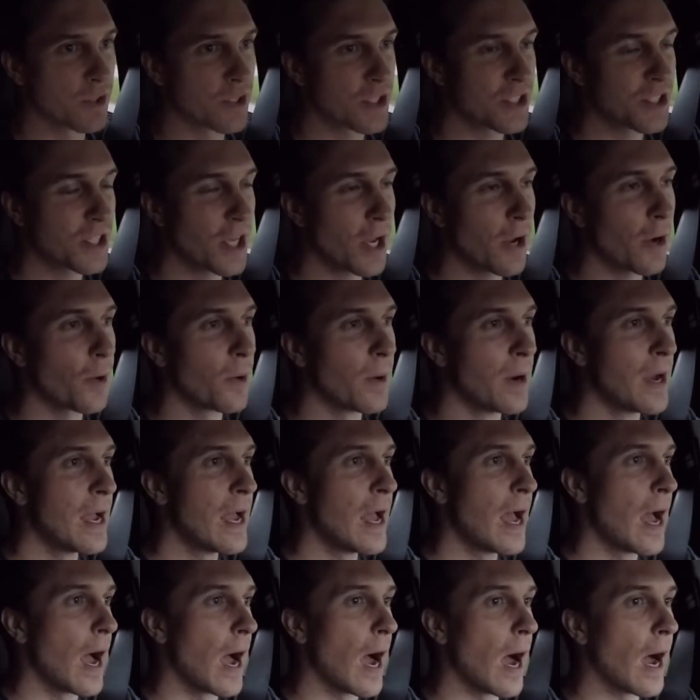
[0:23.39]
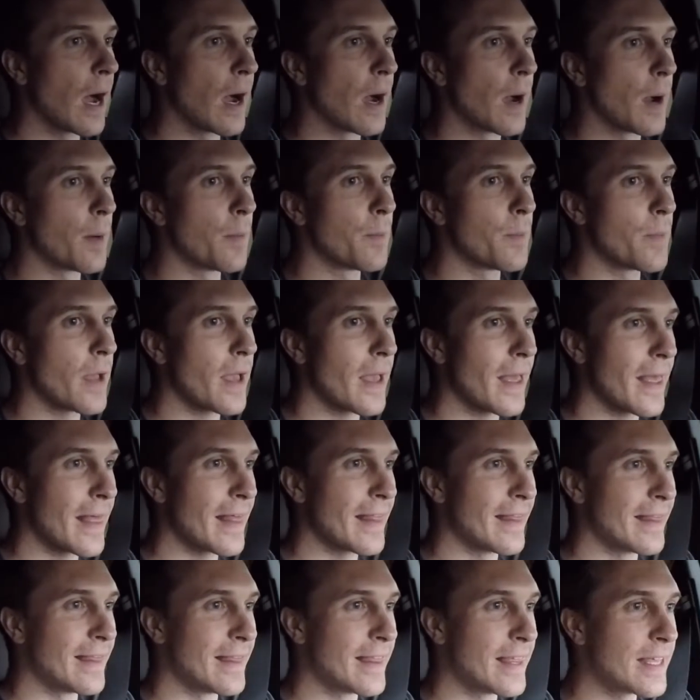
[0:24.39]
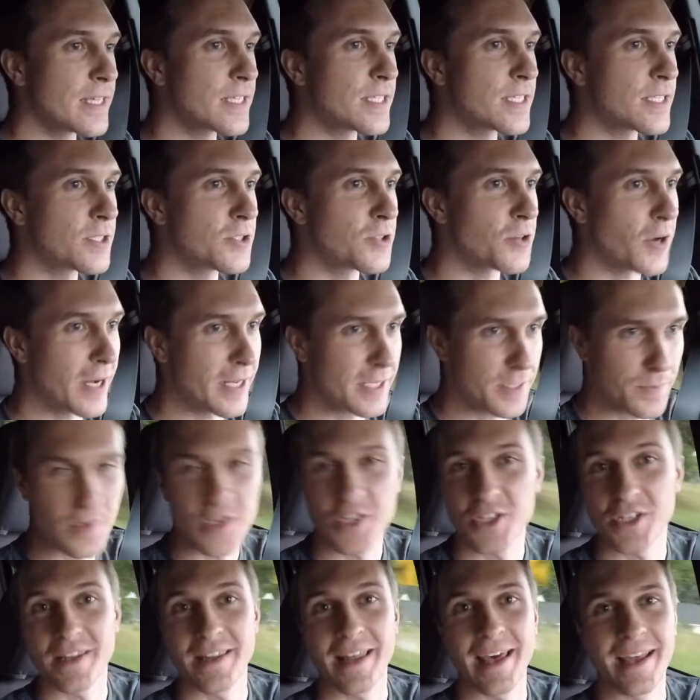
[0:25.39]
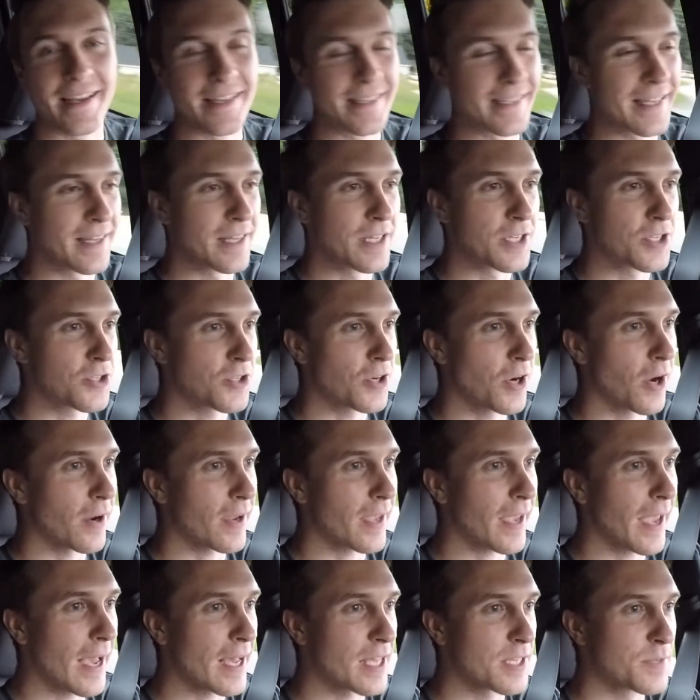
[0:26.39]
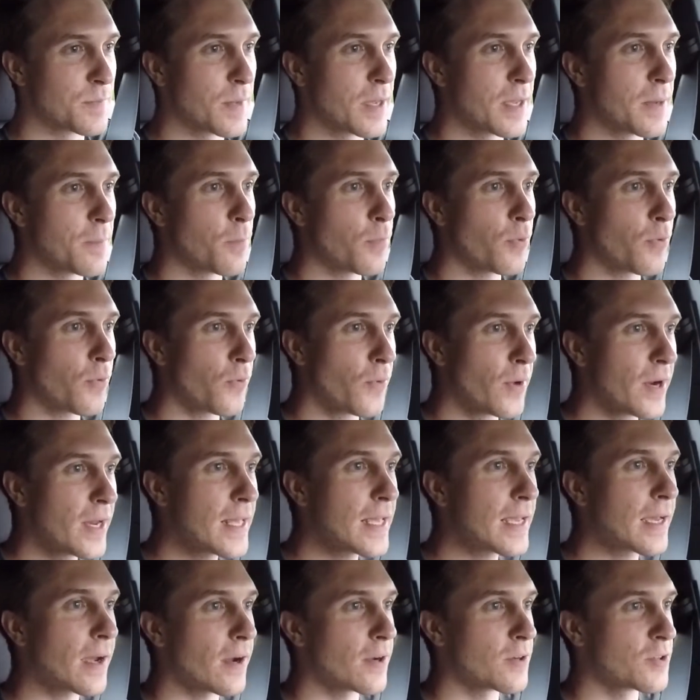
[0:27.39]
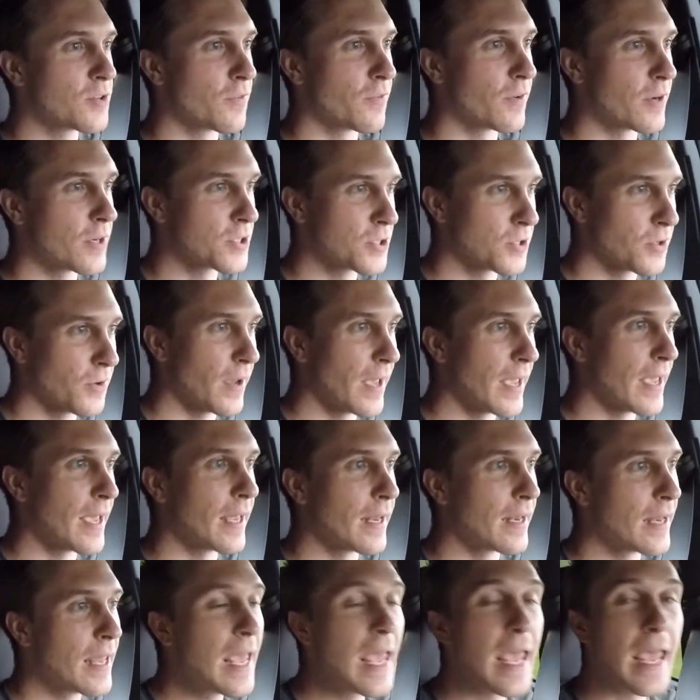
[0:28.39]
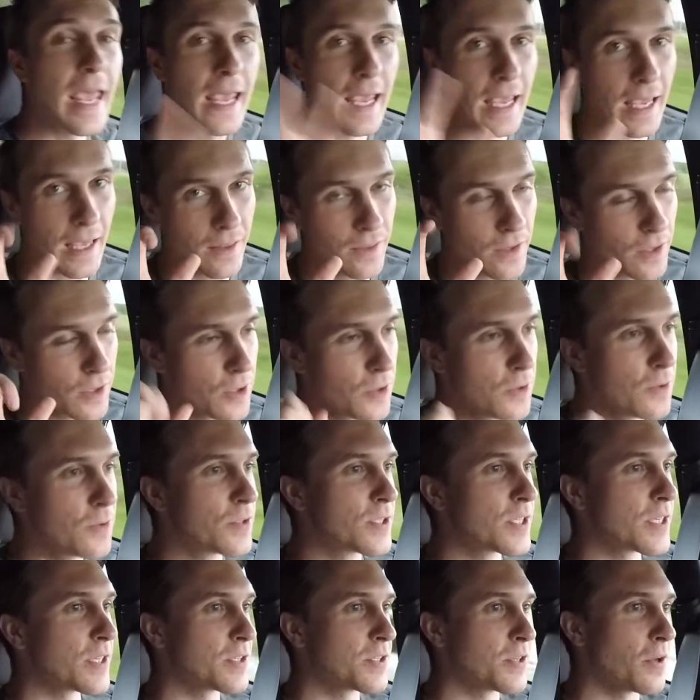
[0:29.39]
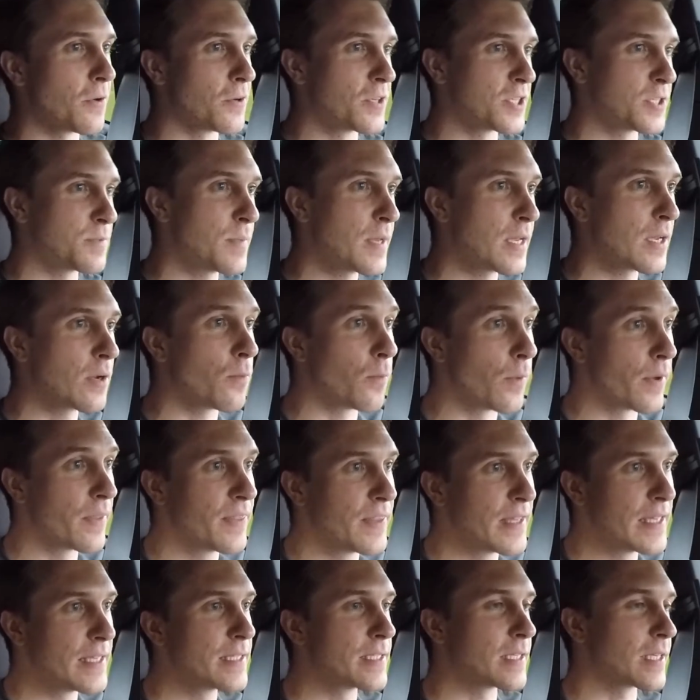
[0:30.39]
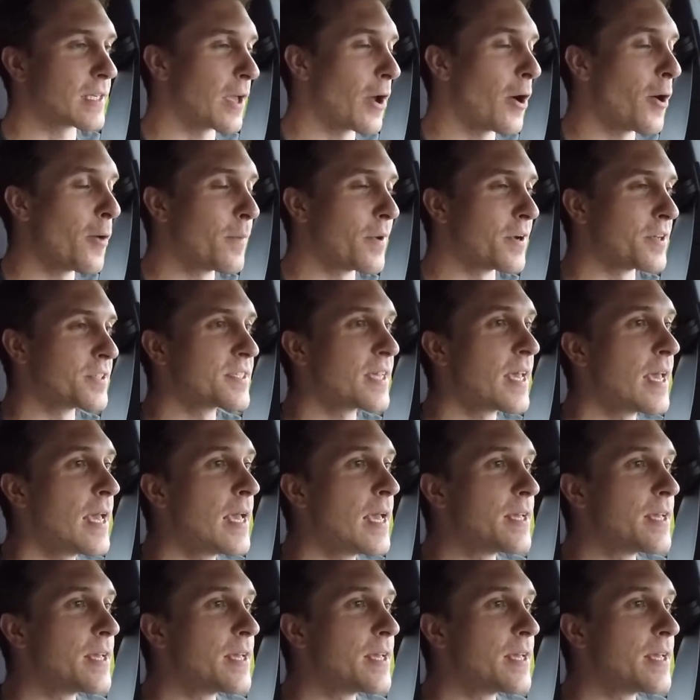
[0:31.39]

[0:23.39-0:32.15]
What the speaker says: So, this transmission that is in this truck has been pretty controversial and in the news, so to speak, with these Tacomas.